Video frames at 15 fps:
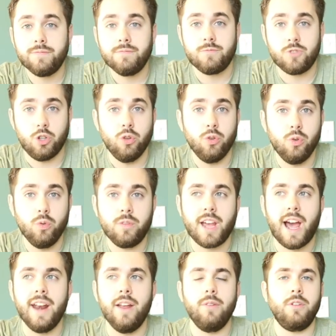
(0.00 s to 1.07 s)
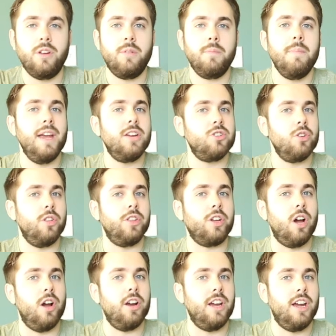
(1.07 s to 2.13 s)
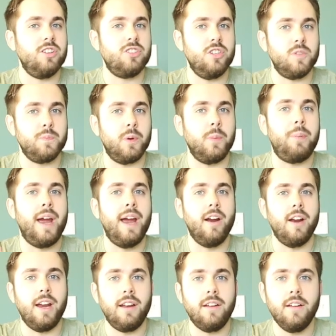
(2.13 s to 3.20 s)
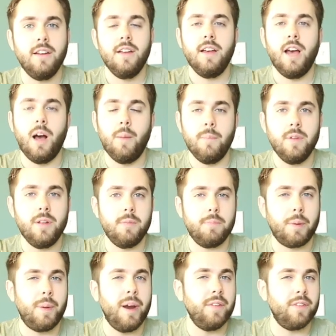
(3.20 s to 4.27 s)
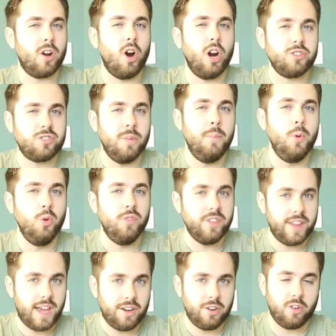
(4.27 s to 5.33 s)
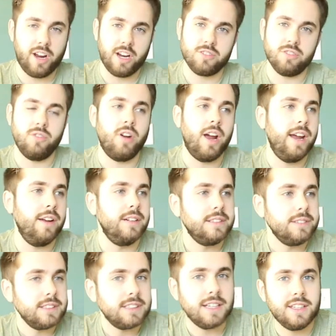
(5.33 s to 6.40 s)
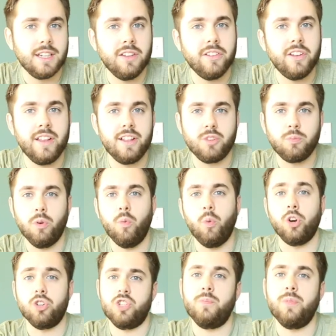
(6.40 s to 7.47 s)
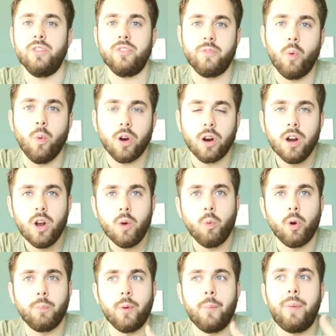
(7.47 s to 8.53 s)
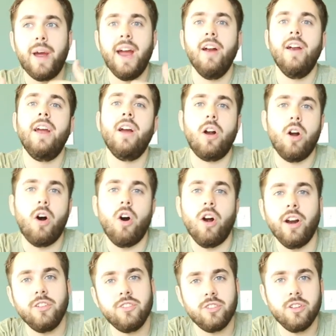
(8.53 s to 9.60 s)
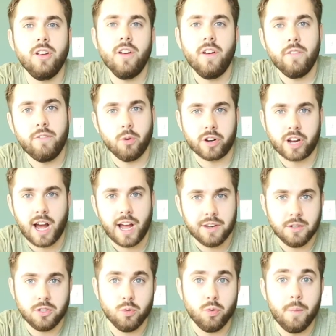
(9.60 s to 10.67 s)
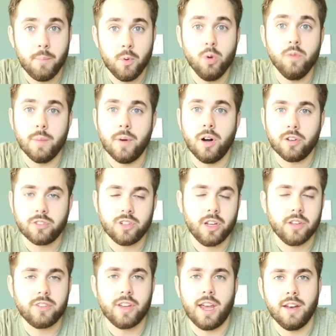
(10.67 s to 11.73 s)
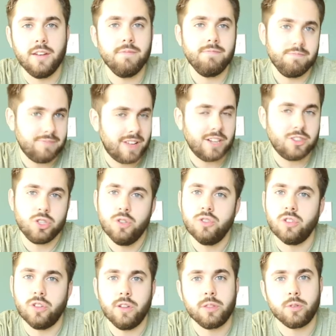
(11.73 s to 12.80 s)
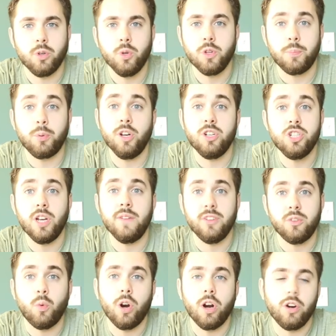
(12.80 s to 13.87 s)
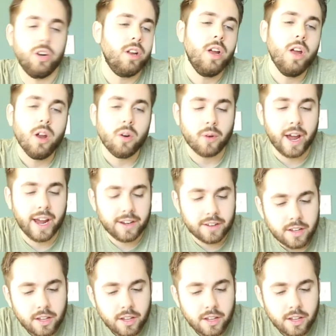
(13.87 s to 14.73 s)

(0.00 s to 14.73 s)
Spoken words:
to kind of make sure that the congregation is preparing their hearts to move in that direction, right? Because at of the day, that's what worship is for. We're preparing our hearts for God to do a move amongst us. And that's usually through the preaching of his word, right?